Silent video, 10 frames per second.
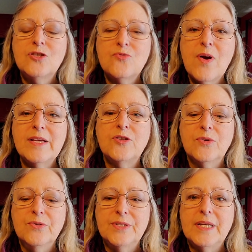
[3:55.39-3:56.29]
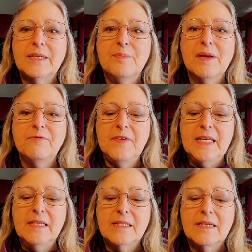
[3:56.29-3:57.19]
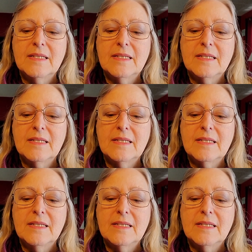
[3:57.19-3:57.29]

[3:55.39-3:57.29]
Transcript: treasures at my feet.